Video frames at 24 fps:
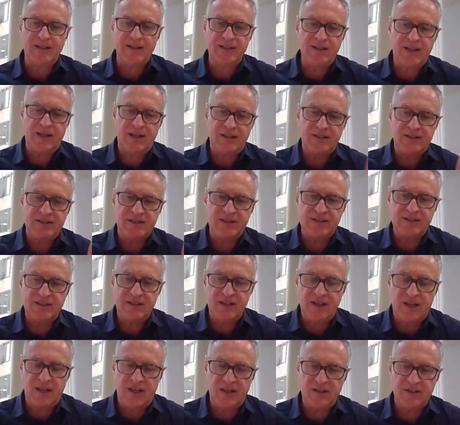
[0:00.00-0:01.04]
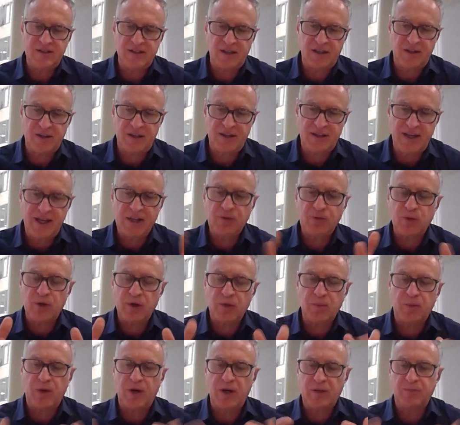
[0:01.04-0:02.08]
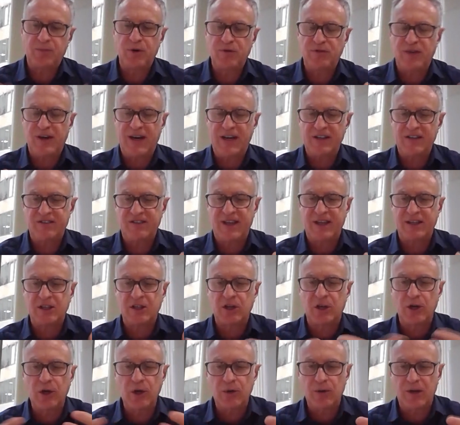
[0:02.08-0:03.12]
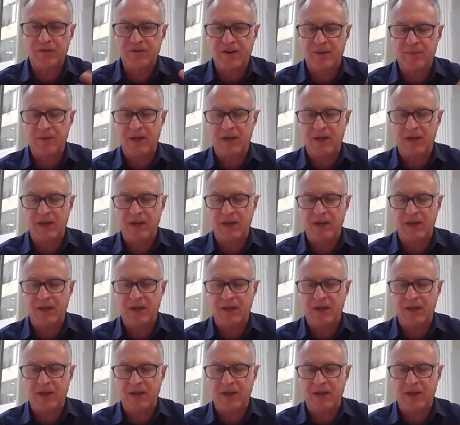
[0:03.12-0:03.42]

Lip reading: and the network part provides that glue,